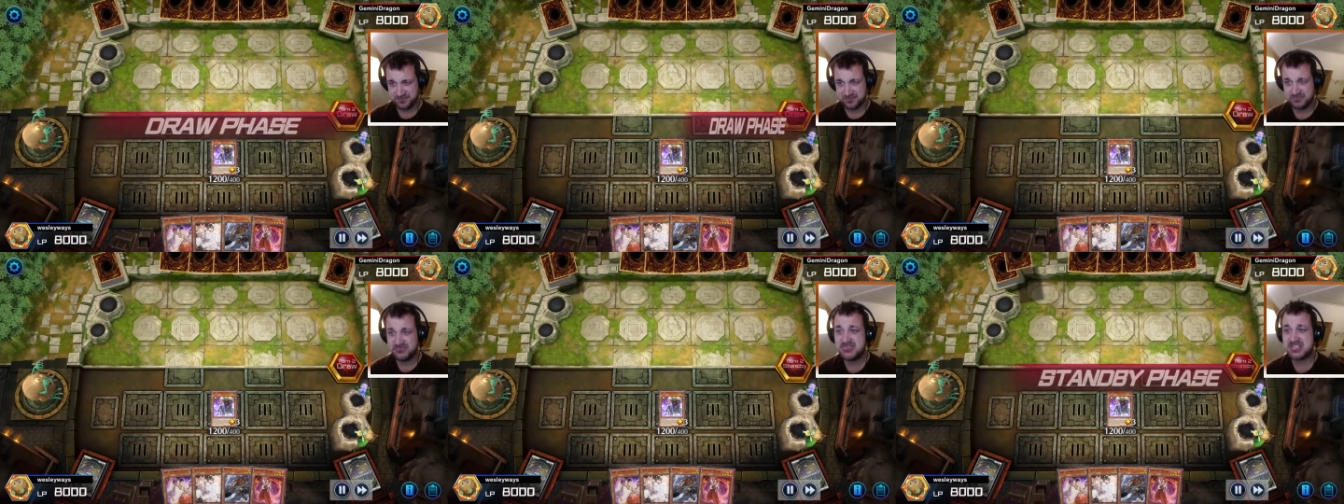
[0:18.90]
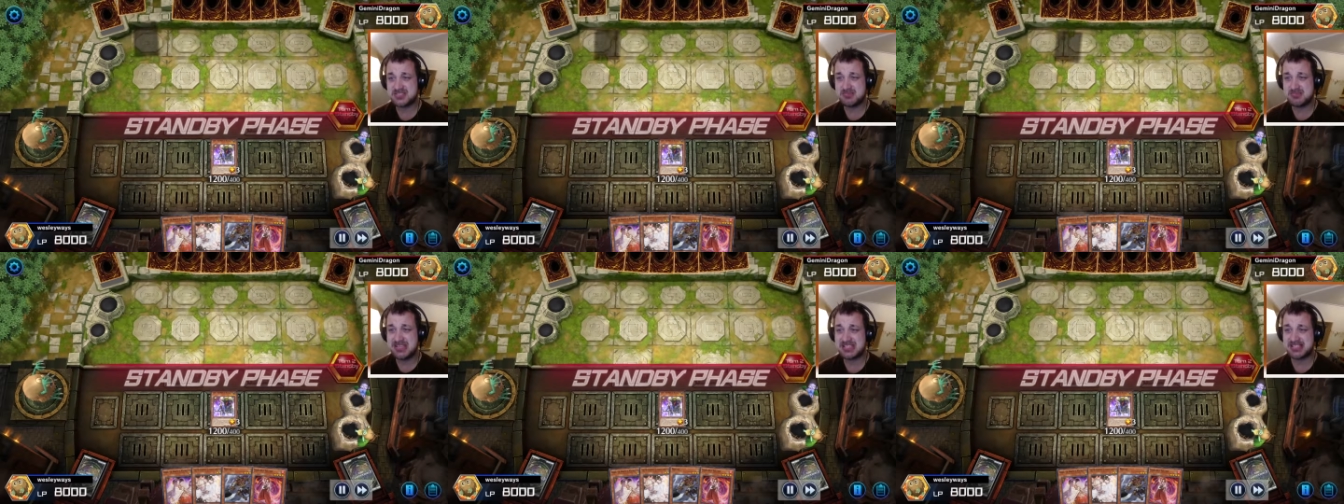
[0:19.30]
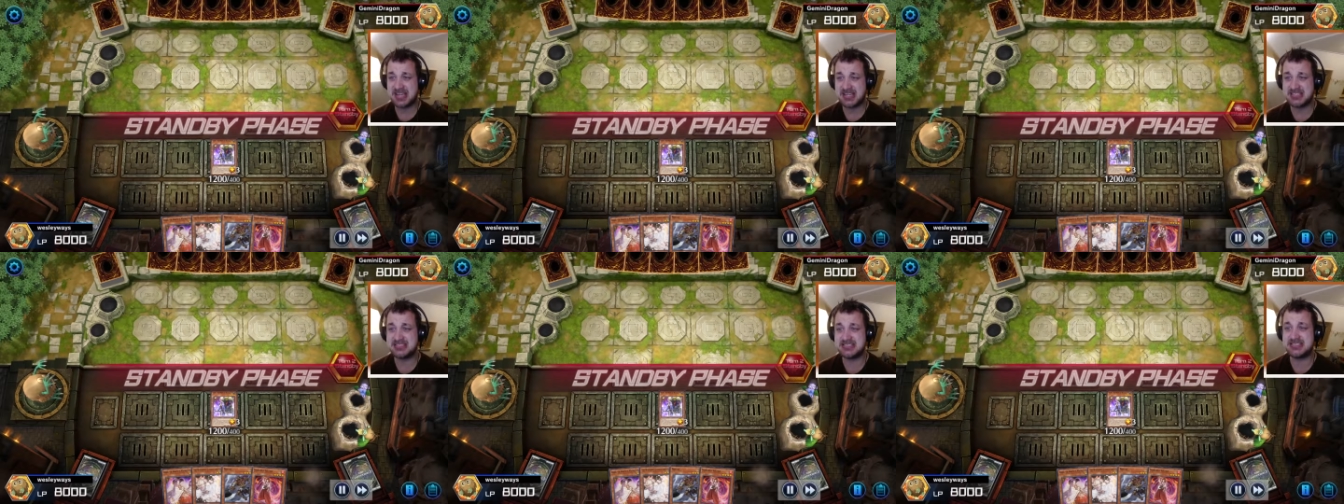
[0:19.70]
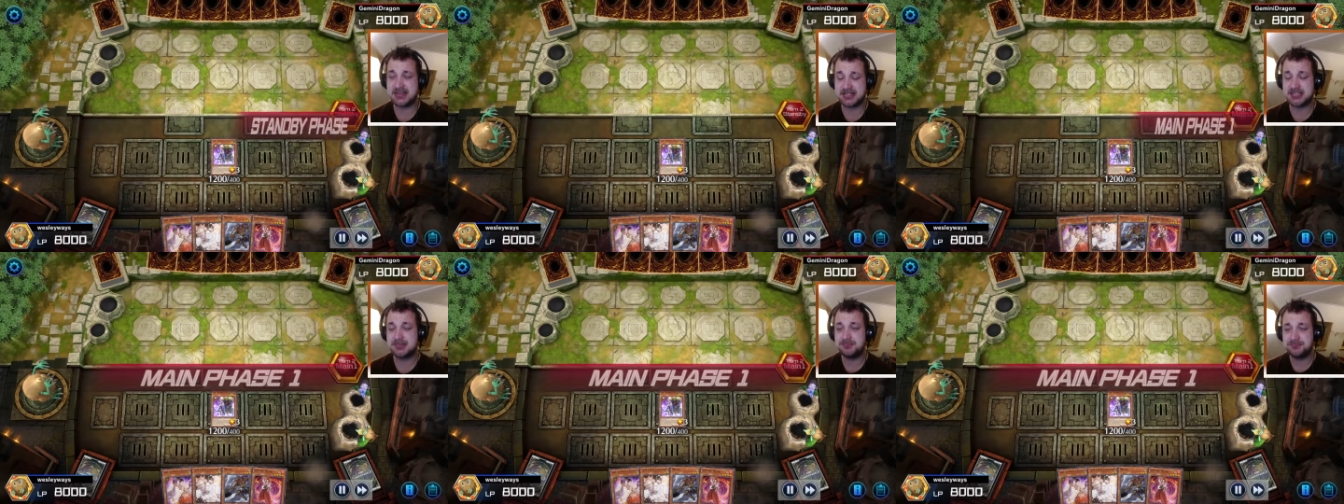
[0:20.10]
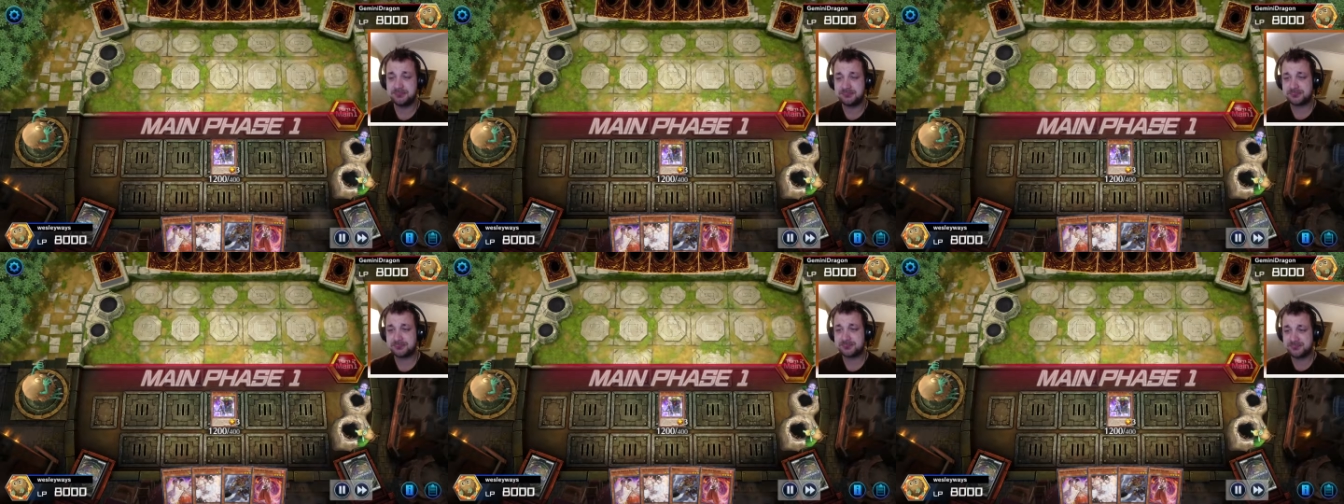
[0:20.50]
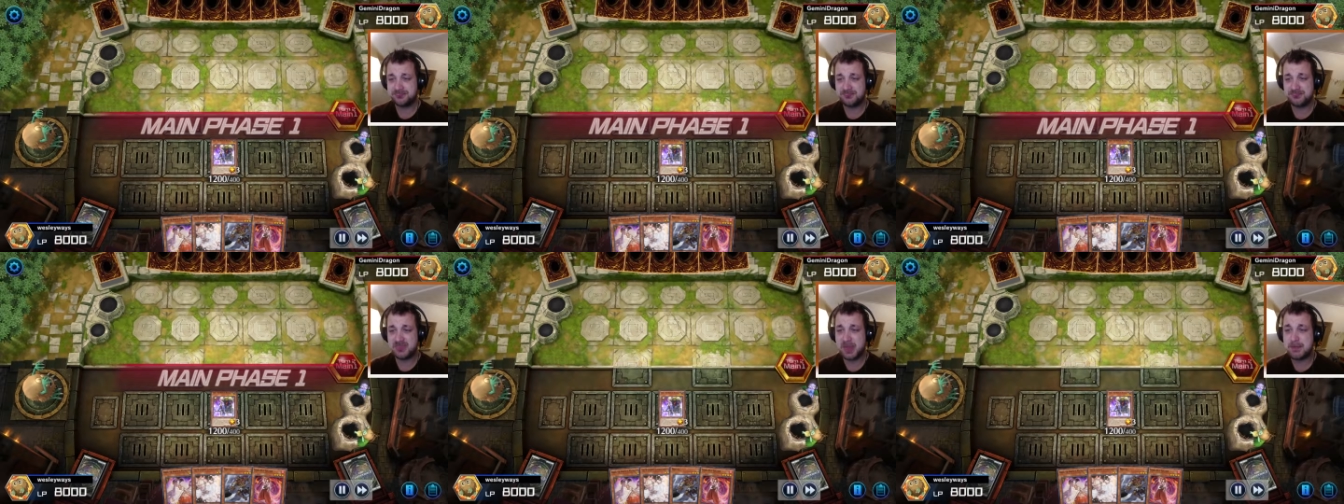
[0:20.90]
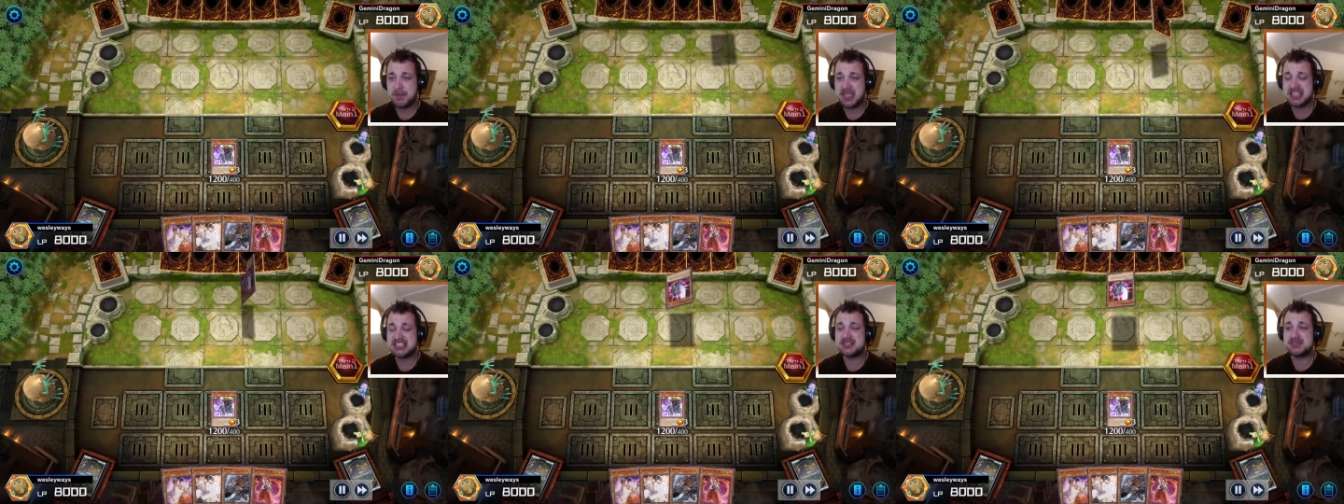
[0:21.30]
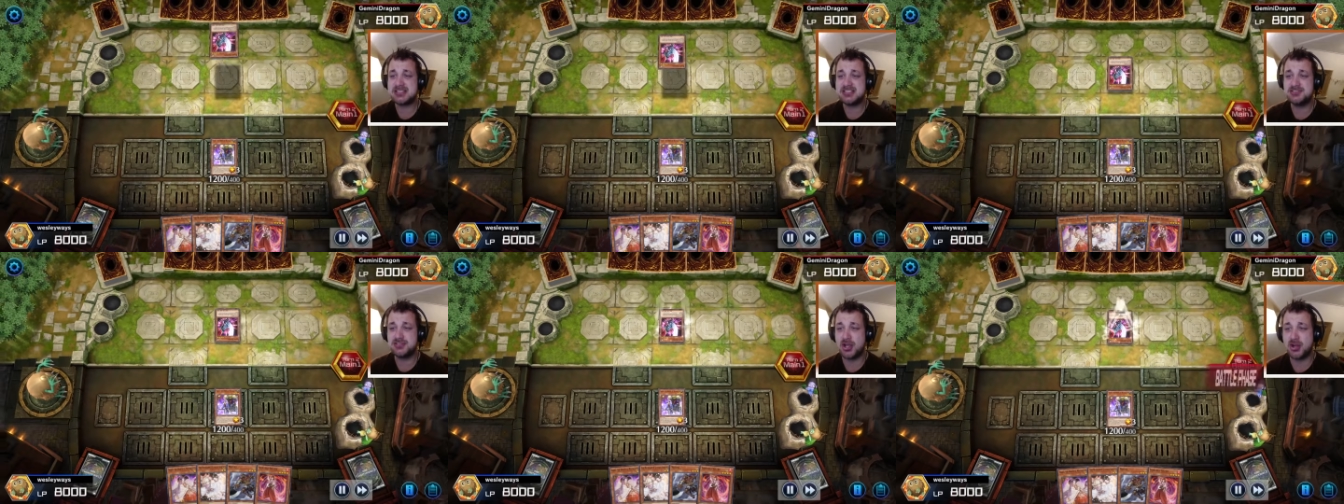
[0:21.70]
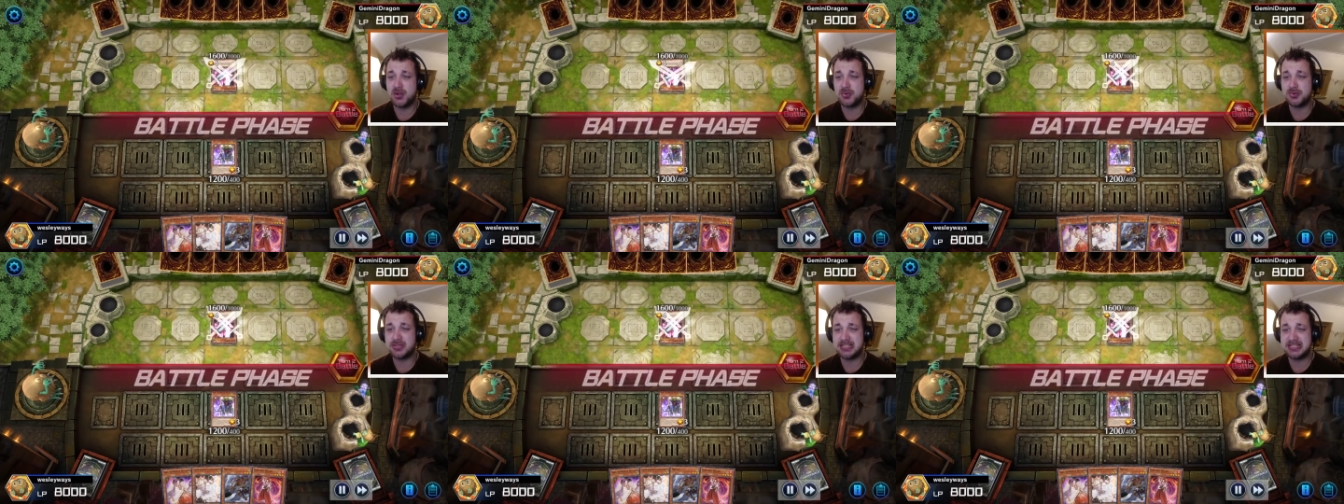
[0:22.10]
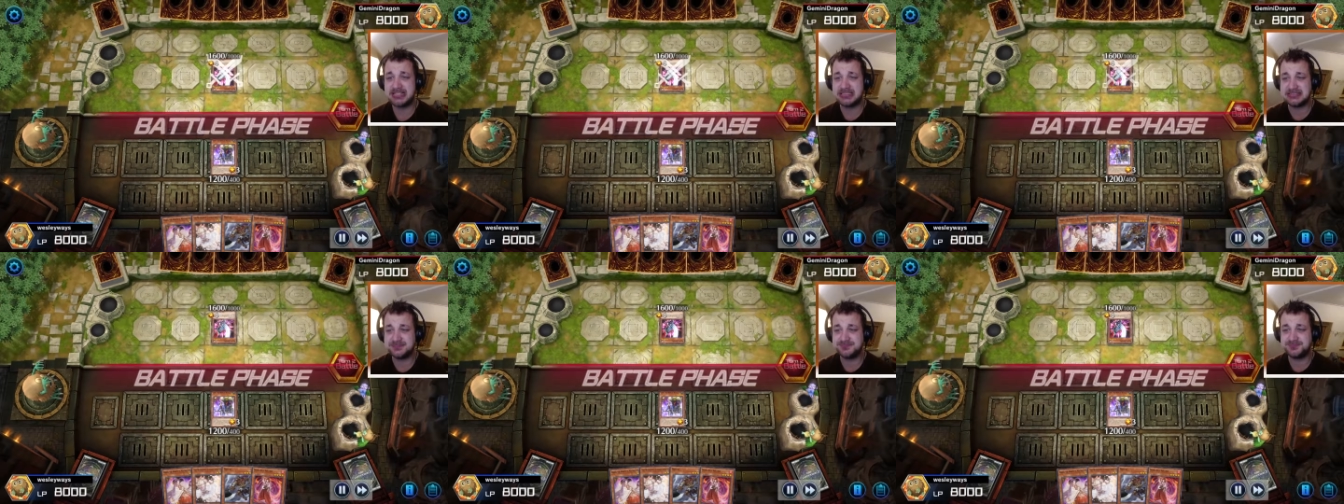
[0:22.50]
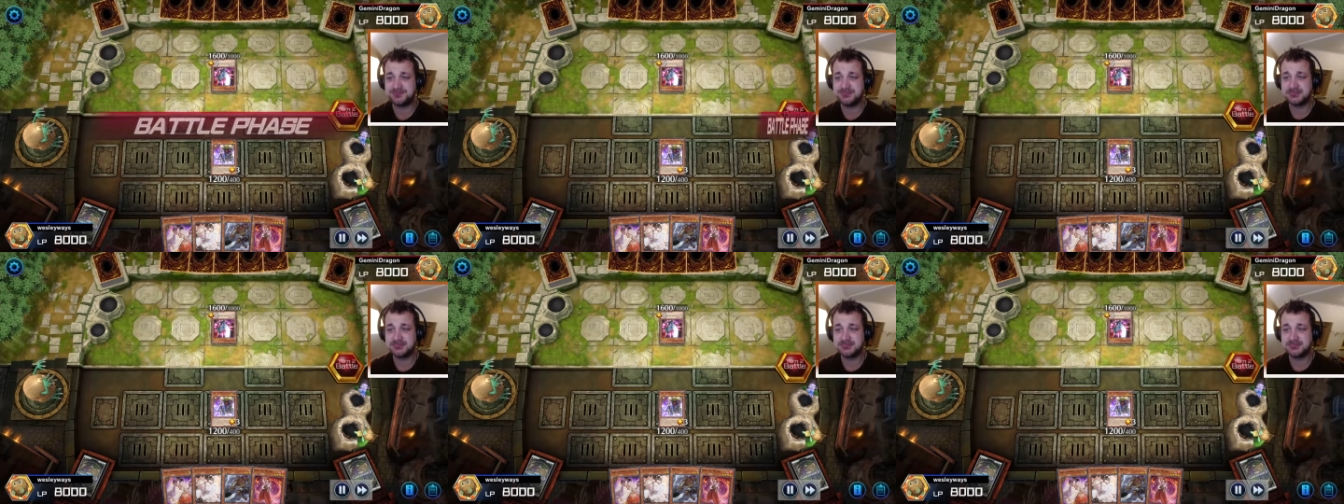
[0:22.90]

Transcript: this Mayakashi deck makes me go and